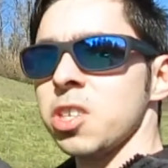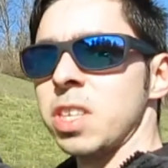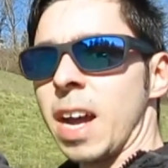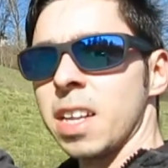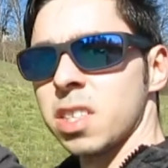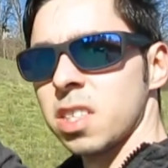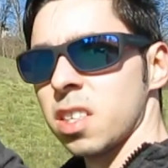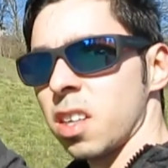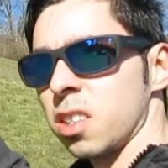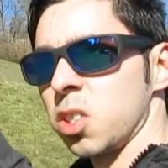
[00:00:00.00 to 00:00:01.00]
just adds
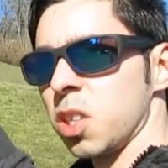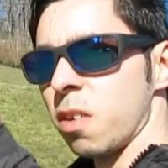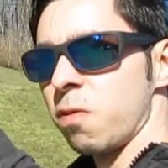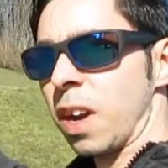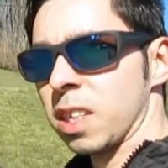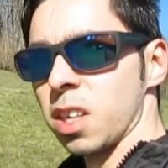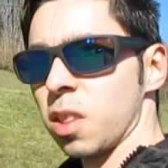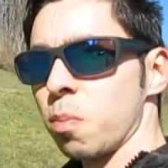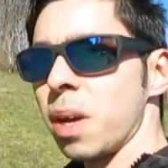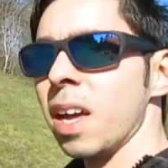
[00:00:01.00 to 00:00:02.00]
to the effect of
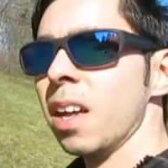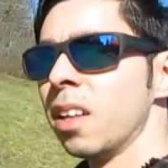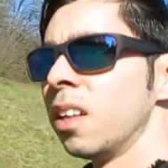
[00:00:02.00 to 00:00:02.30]
the pit.